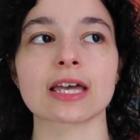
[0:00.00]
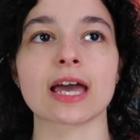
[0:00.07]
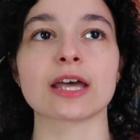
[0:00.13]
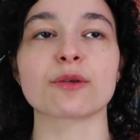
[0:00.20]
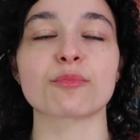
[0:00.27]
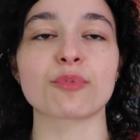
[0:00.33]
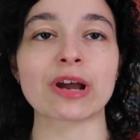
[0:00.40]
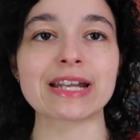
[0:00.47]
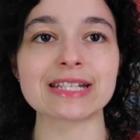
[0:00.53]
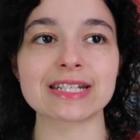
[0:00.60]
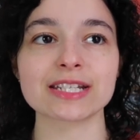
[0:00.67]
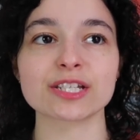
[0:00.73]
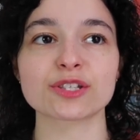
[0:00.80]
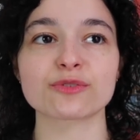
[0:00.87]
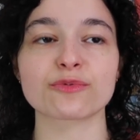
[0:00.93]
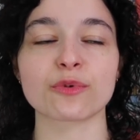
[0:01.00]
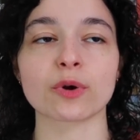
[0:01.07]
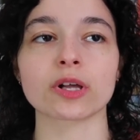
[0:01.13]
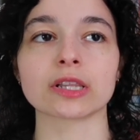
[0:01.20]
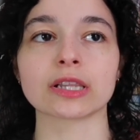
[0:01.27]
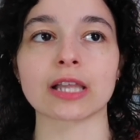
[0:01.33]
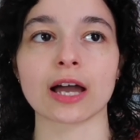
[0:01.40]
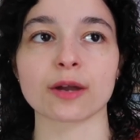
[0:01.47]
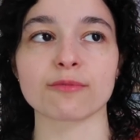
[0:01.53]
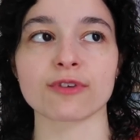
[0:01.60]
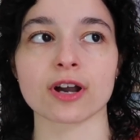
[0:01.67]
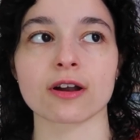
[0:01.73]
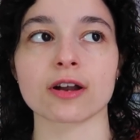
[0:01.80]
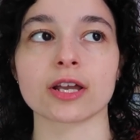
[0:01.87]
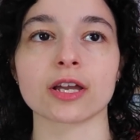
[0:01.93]
an apprentice for a
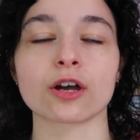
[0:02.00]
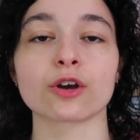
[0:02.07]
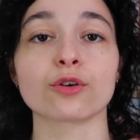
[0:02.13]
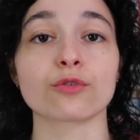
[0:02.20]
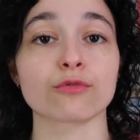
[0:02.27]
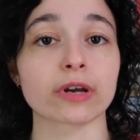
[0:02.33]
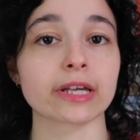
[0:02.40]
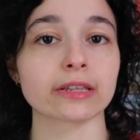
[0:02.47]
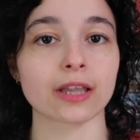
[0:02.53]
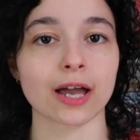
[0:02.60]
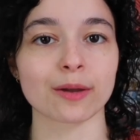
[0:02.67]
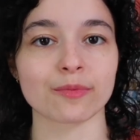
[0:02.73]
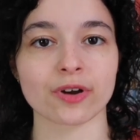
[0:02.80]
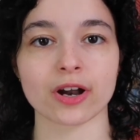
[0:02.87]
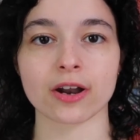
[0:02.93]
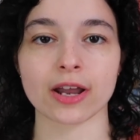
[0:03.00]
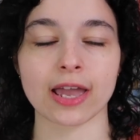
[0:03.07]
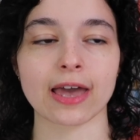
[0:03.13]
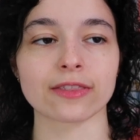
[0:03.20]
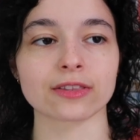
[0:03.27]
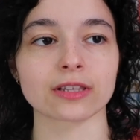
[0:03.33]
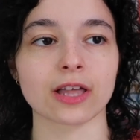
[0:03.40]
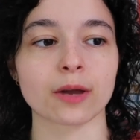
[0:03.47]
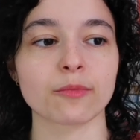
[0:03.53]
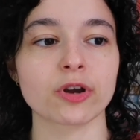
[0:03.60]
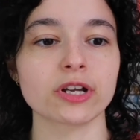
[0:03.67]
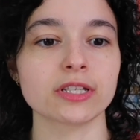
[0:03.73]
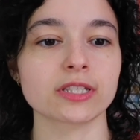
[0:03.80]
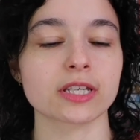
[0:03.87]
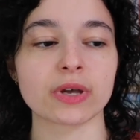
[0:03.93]
library a great library and the
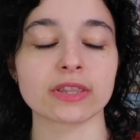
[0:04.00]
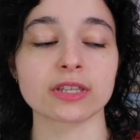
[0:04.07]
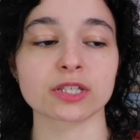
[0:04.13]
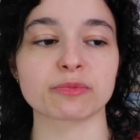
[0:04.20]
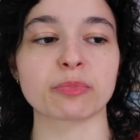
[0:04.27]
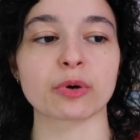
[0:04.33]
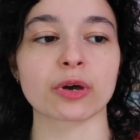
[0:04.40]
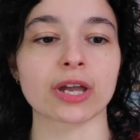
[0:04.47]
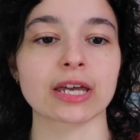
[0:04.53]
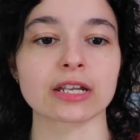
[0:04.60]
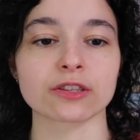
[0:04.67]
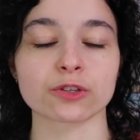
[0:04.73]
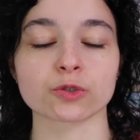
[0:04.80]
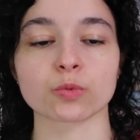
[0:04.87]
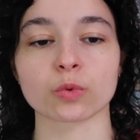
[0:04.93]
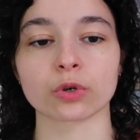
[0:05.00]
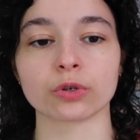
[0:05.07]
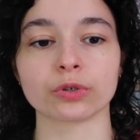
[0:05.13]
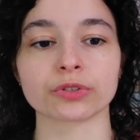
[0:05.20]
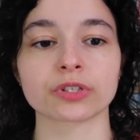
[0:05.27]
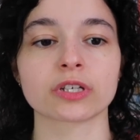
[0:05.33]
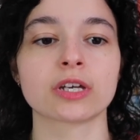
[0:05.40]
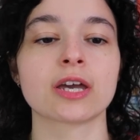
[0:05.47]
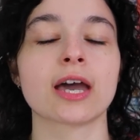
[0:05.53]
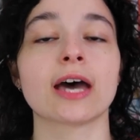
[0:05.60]
libraries in this book and in this world